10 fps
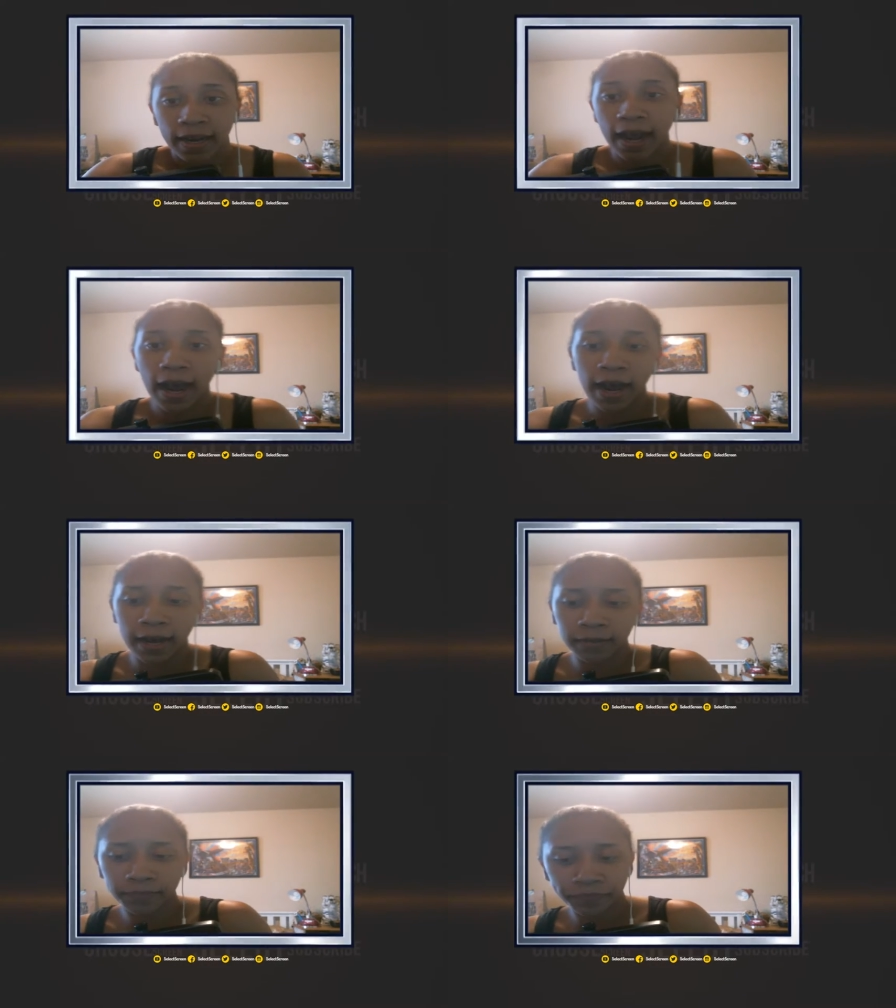
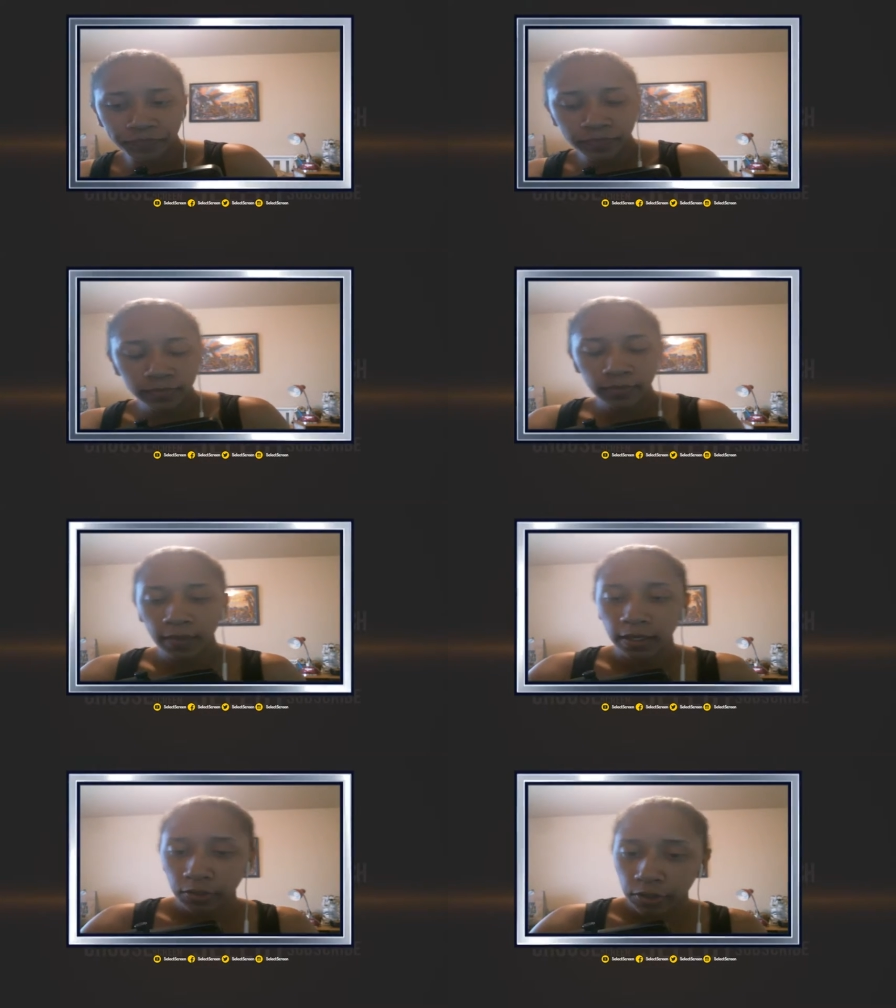Um,
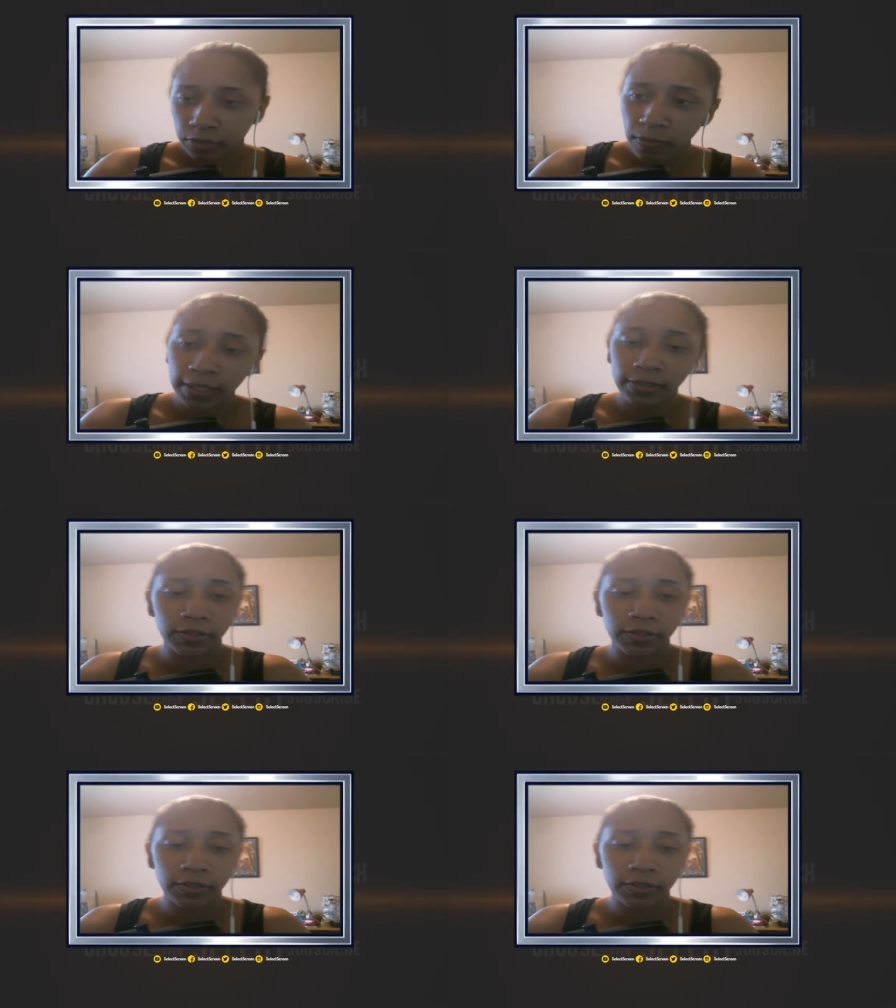just watched the